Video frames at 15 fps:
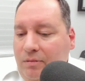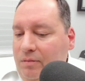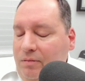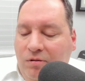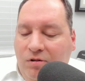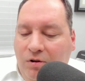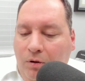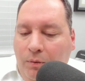
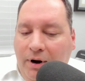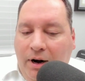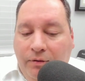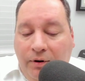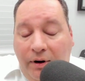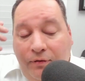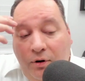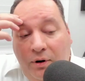So
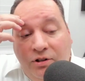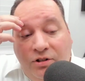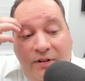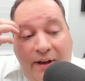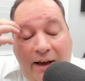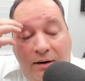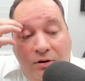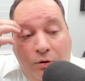whatever, if you're into
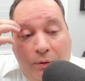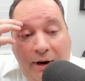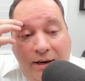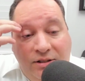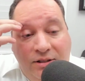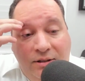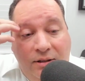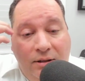that,
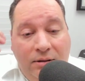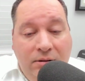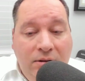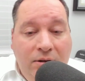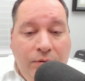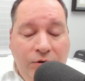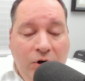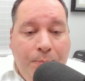great.
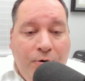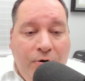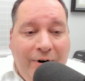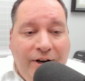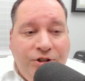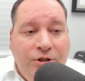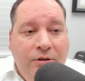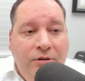No
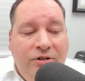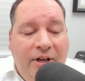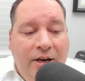pressure to